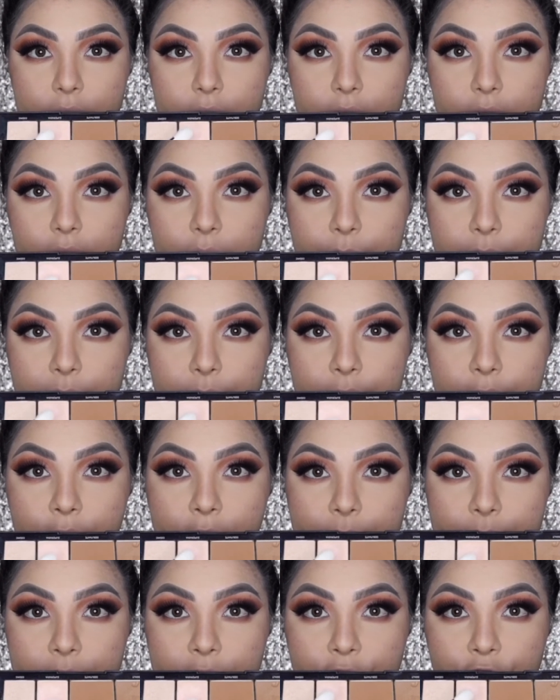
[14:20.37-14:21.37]
I'm gonna be
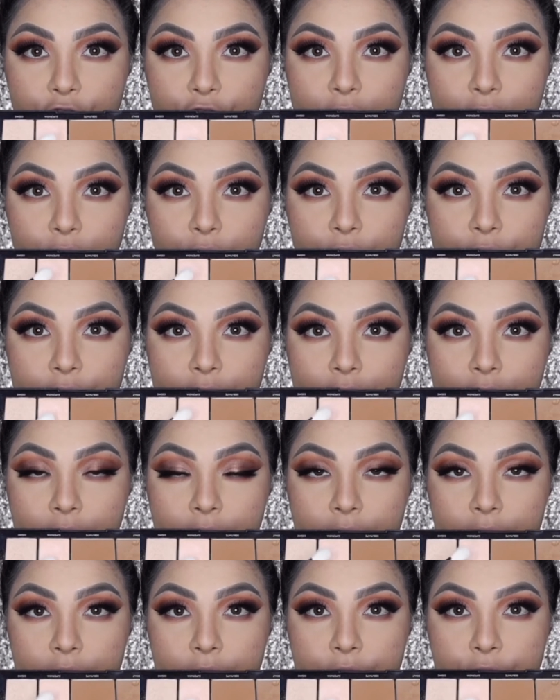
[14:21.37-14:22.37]
grabbing this shade over
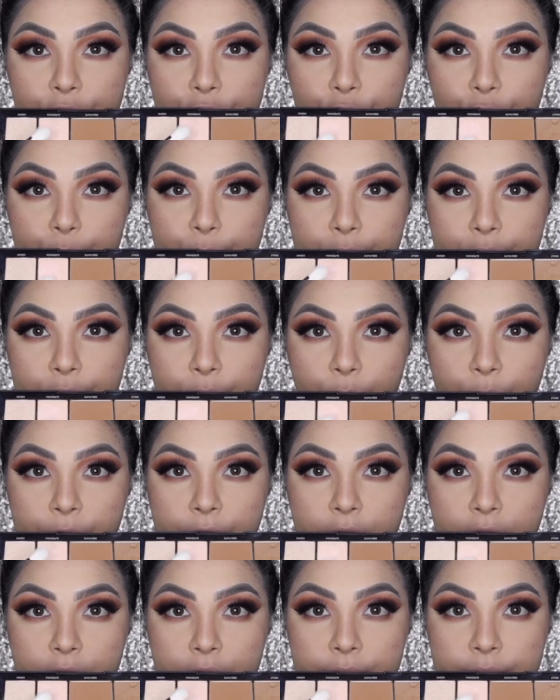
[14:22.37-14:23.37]
here
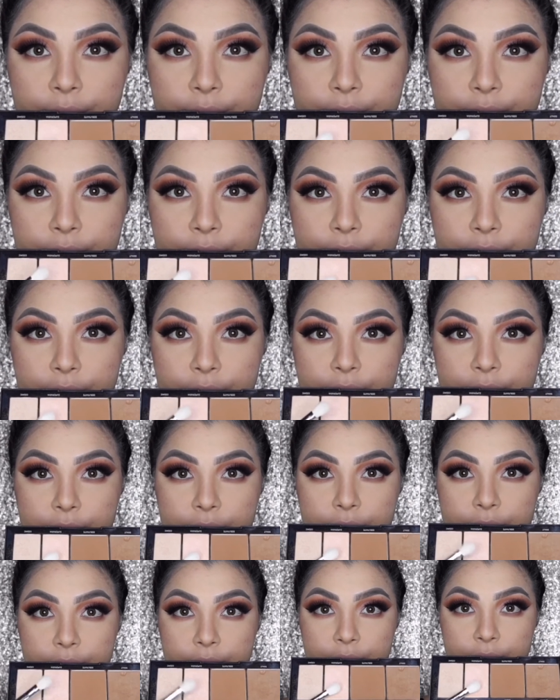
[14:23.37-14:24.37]
Supernova
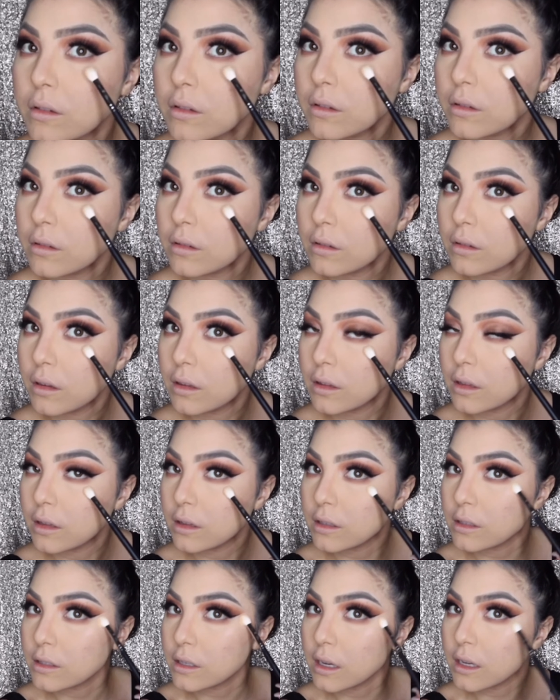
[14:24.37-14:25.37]
and then
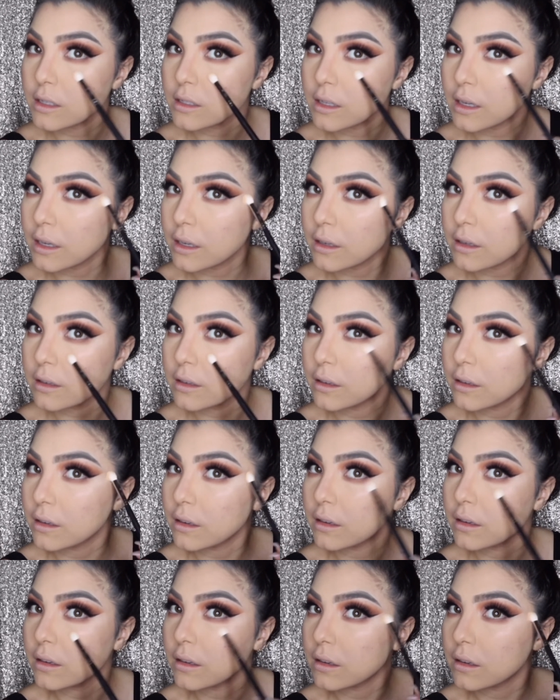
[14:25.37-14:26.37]
this has like
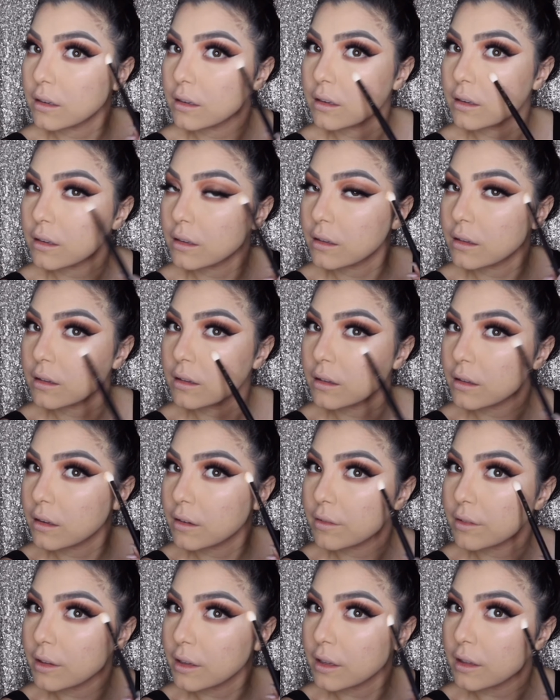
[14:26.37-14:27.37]
not
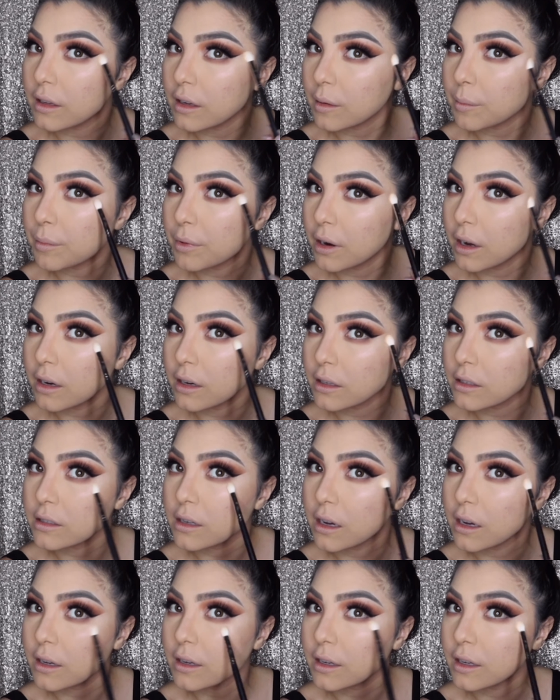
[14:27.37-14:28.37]
really a lot of product
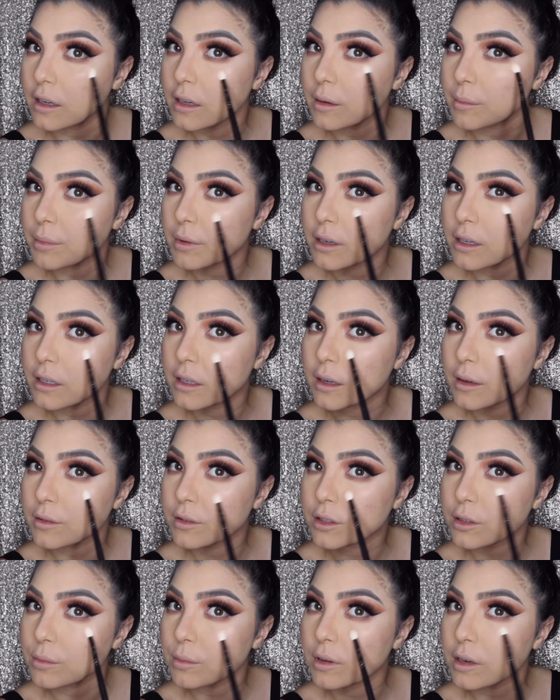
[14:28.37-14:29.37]
on it, but I
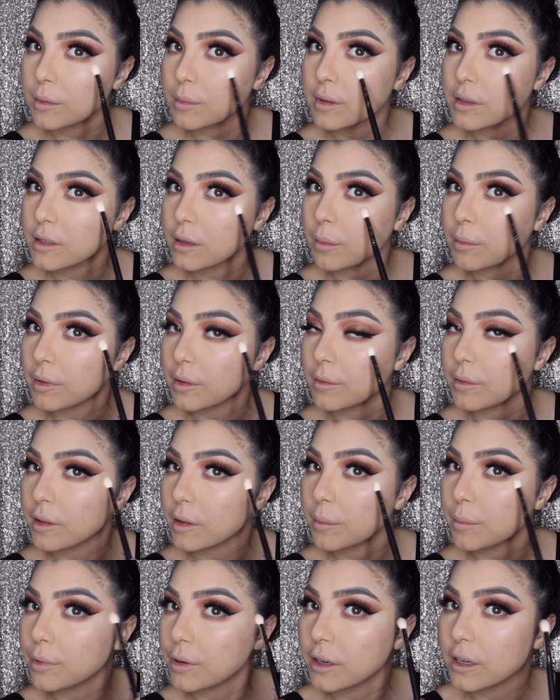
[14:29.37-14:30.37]
just want to be something really
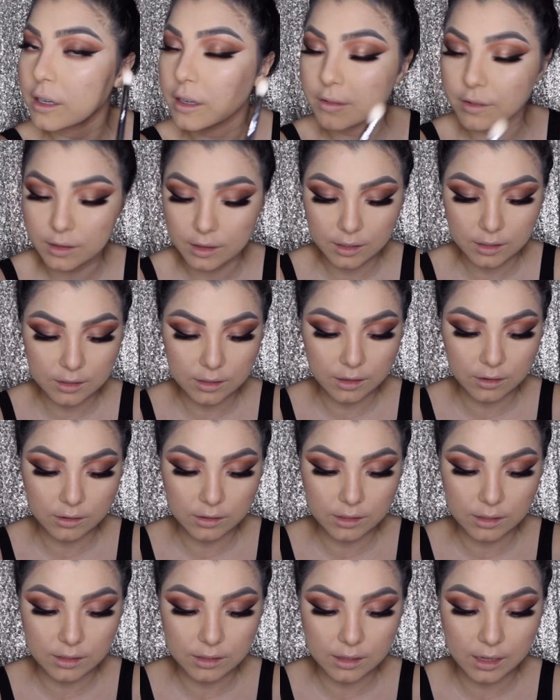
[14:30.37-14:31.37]
pretty, really subtle
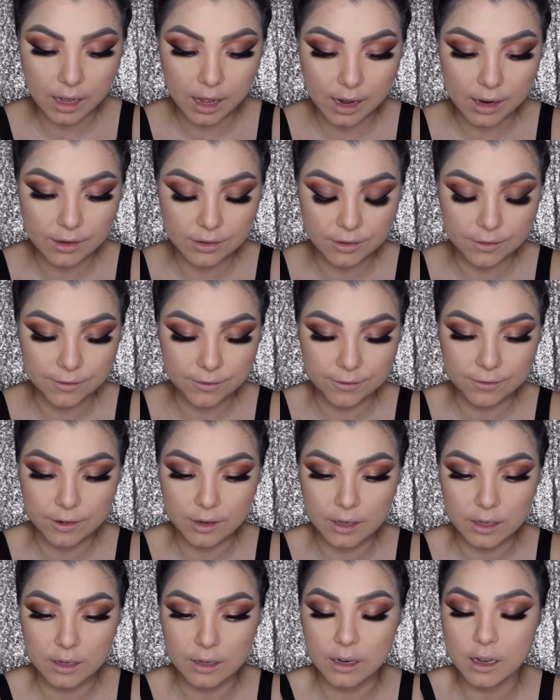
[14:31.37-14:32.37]
since the eyes are
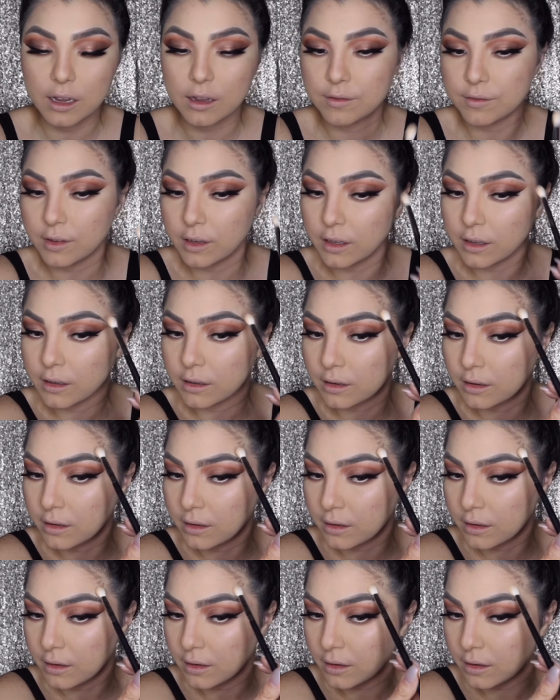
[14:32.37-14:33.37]
freaking heavy.
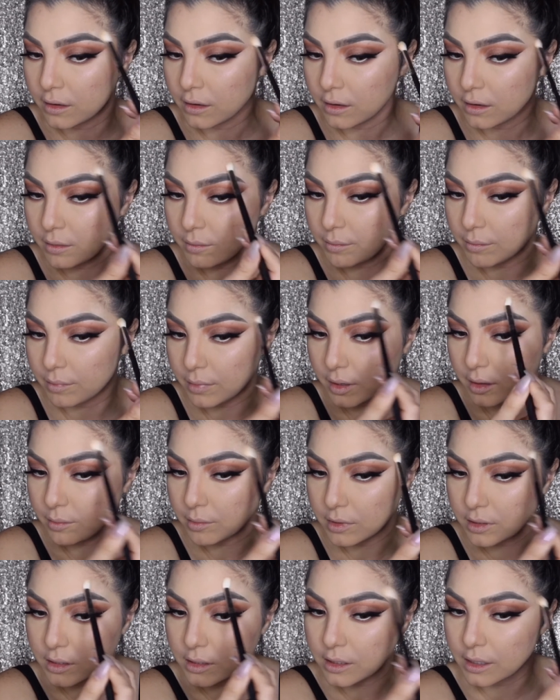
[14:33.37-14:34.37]
My
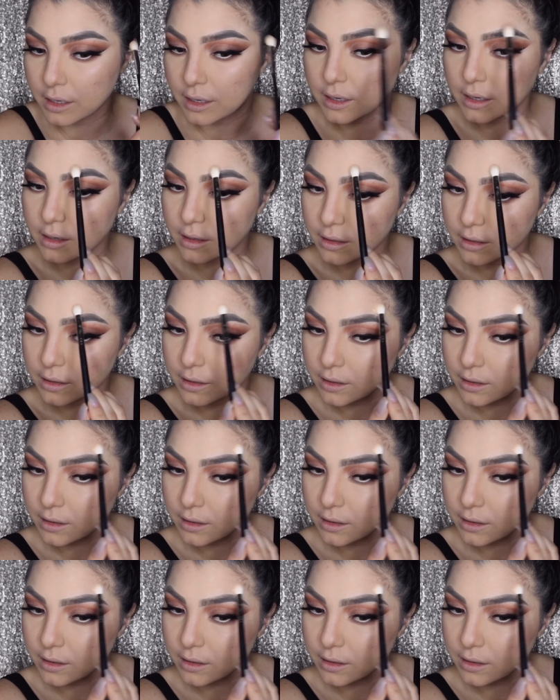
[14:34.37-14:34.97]
mistake.